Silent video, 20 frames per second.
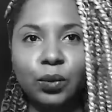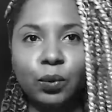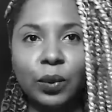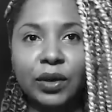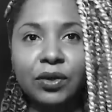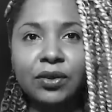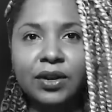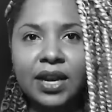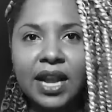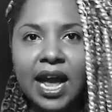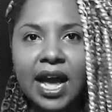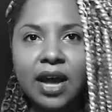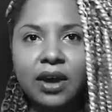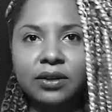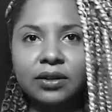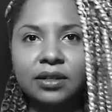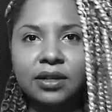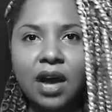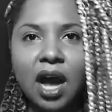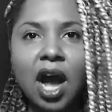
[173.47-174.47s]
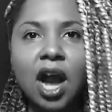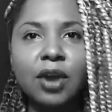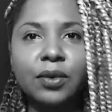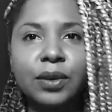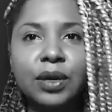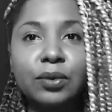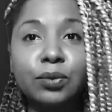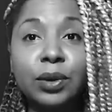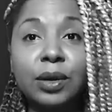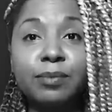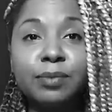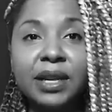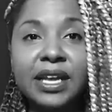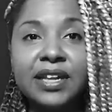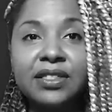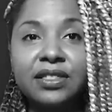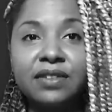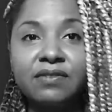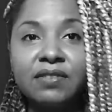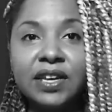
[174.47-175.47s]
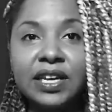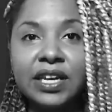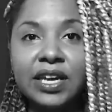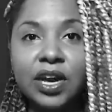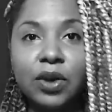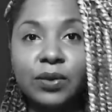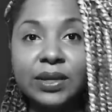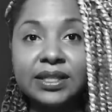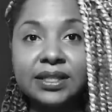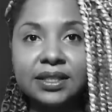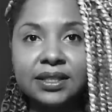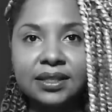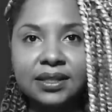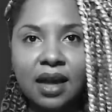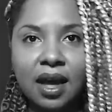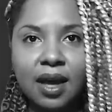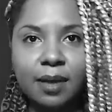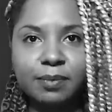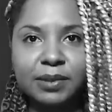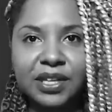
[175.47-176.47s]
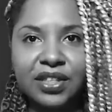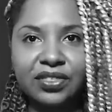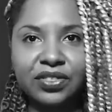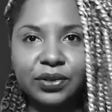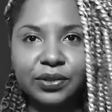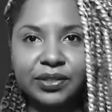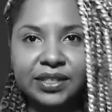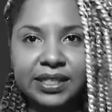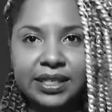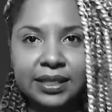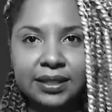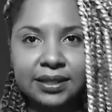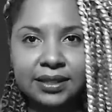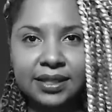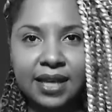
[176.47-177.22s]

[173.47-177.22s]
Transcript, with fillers: Weirded out, Ari replayed the video and stopped at 13